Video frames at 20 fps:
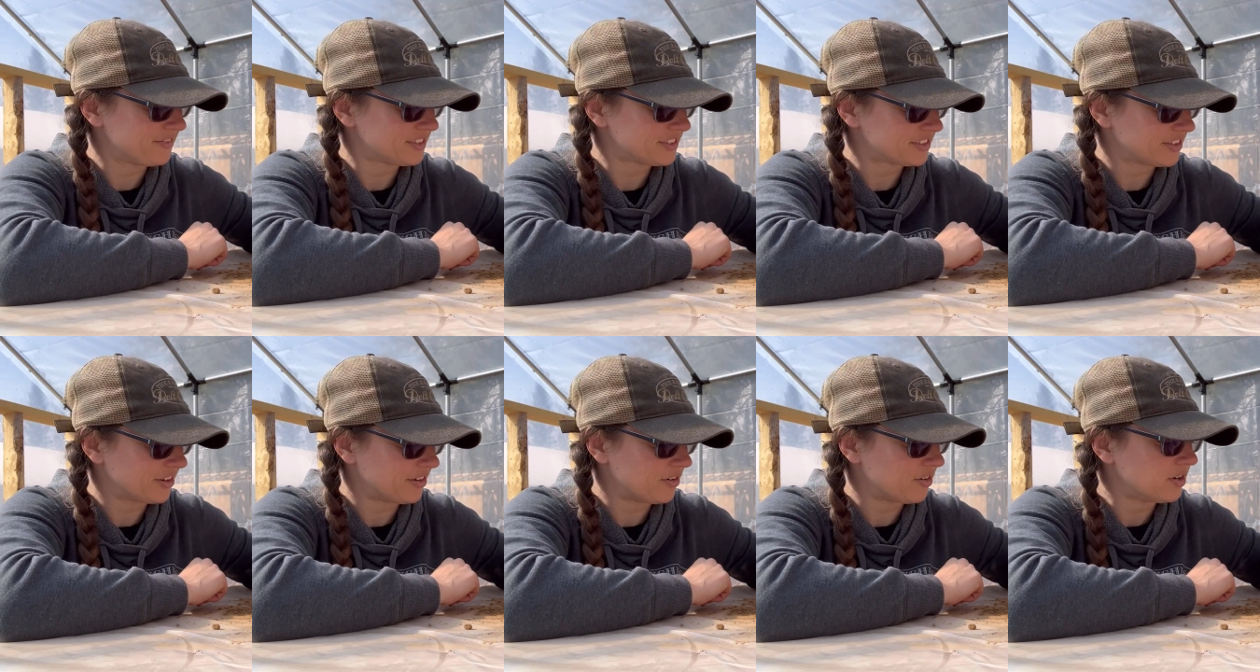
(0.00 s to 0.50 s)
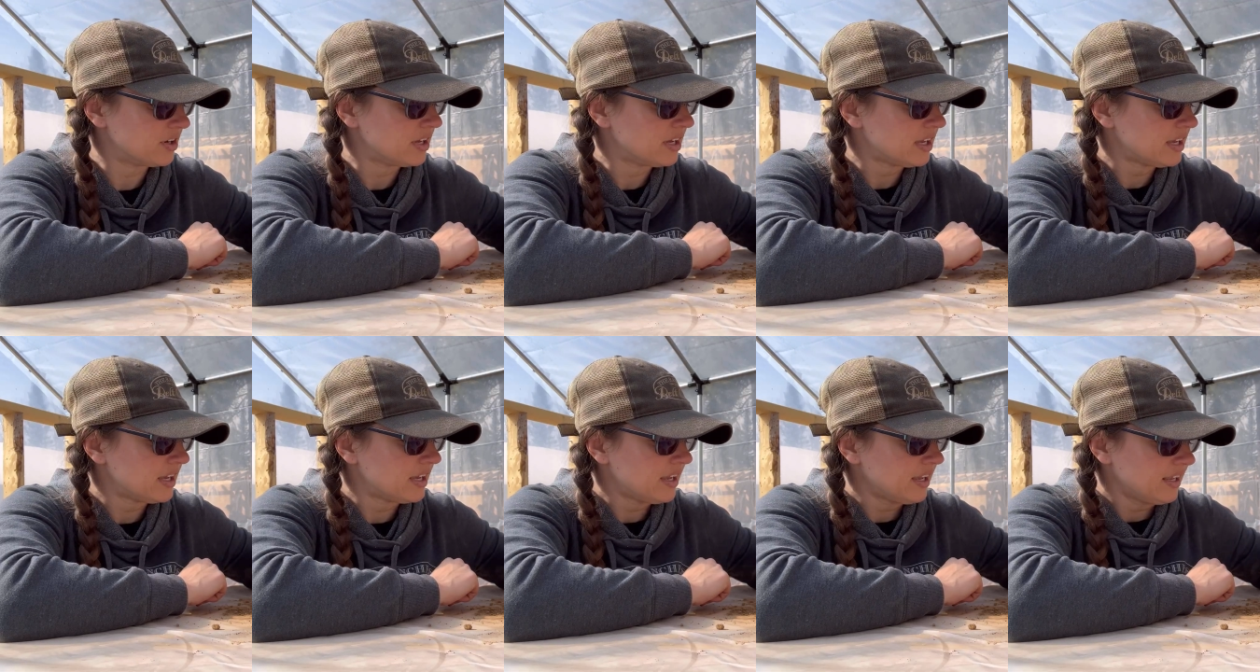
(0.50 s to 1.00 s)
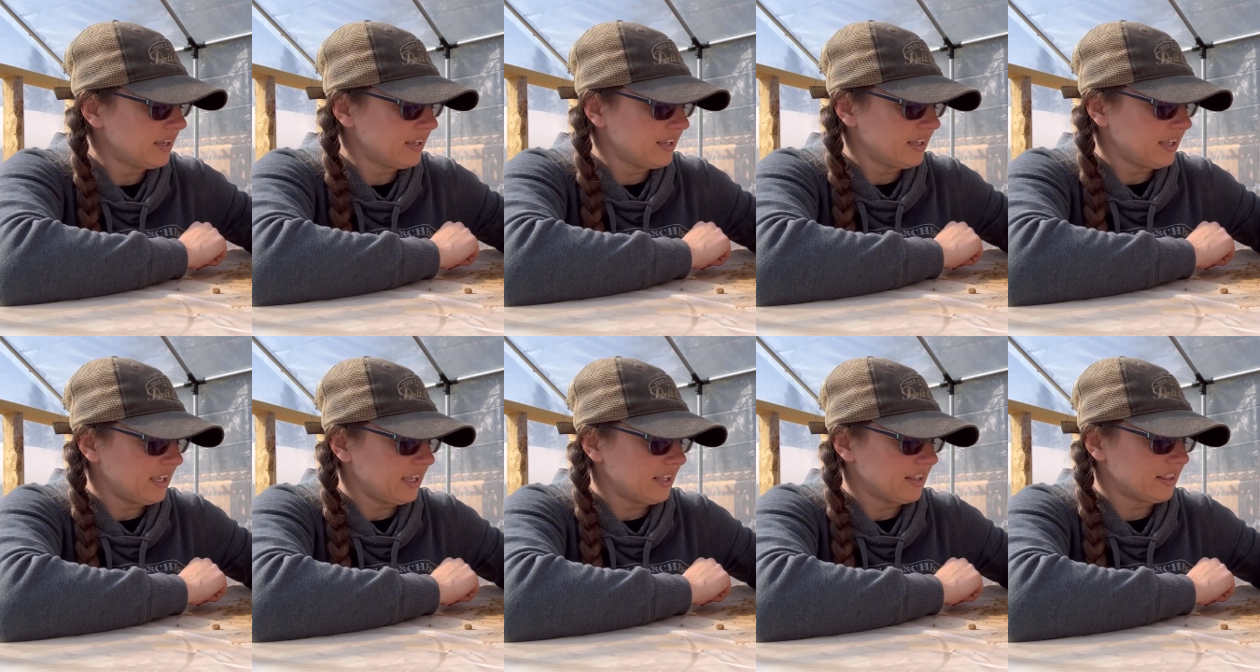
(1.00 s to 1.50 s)
So
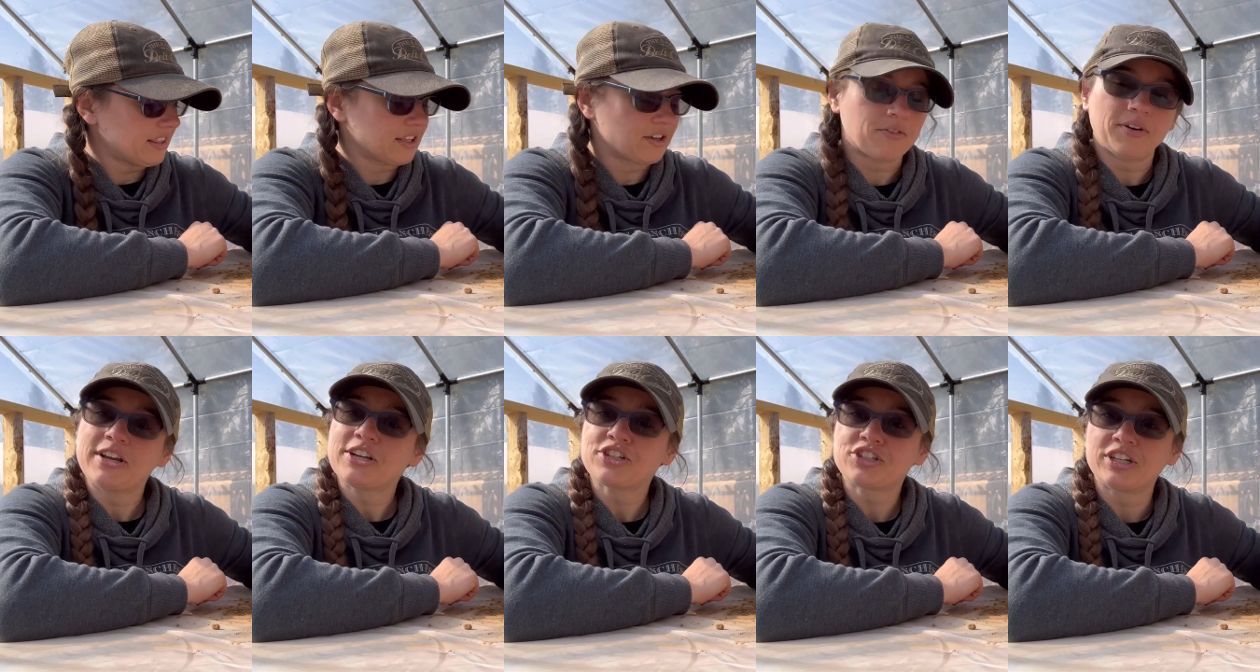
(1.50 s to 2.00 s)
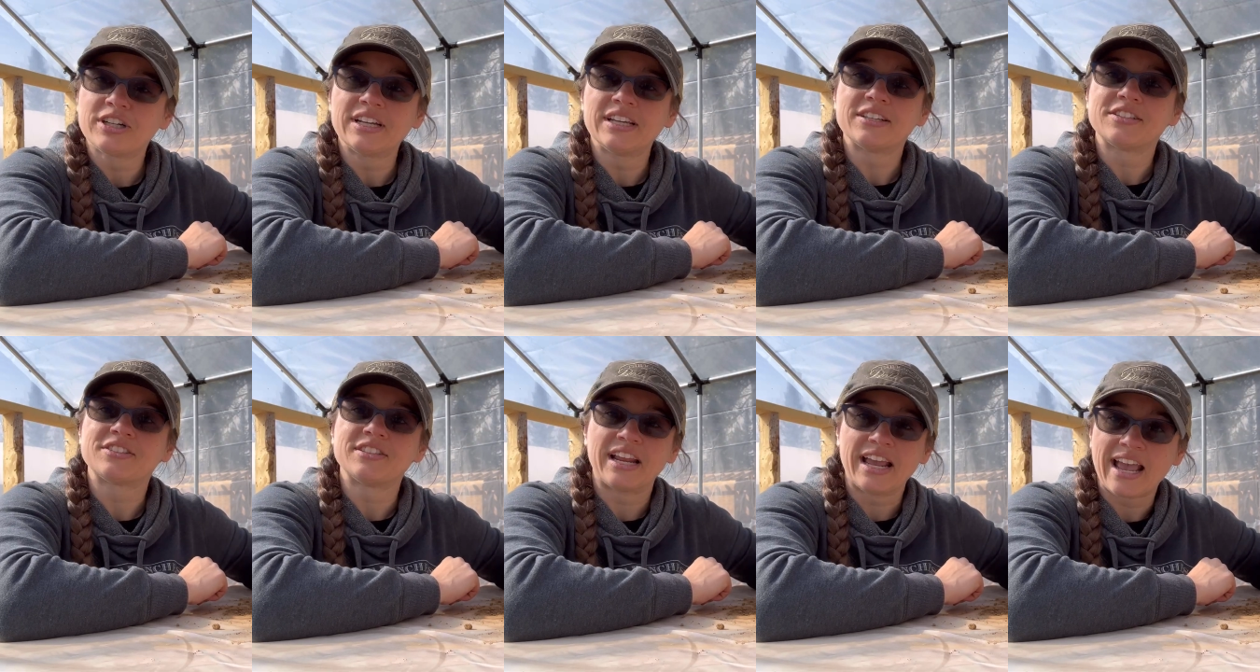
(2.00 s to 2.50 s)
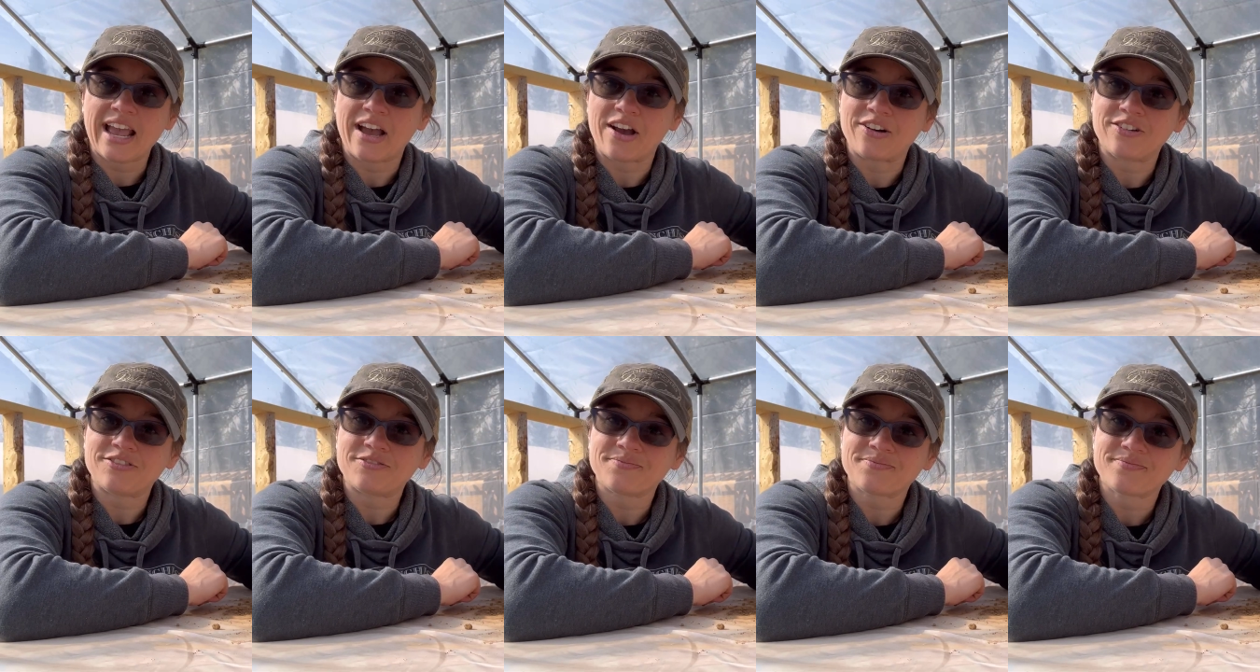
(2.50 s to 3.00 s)
the question is
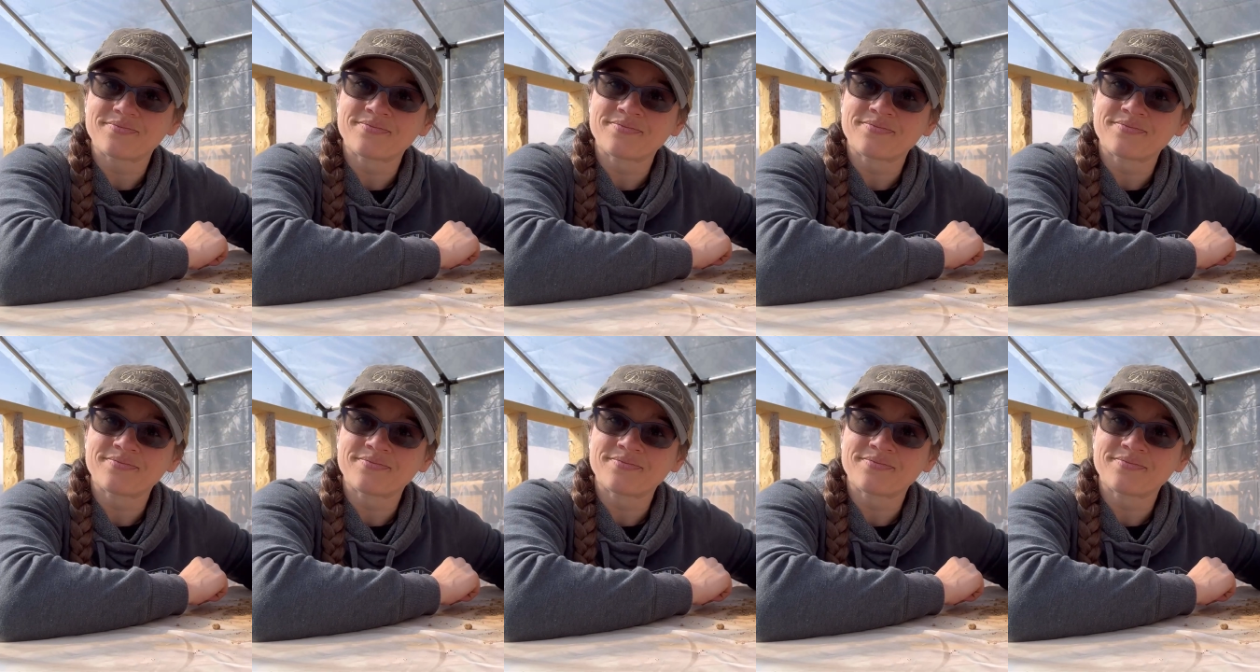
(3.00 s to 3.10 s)
now,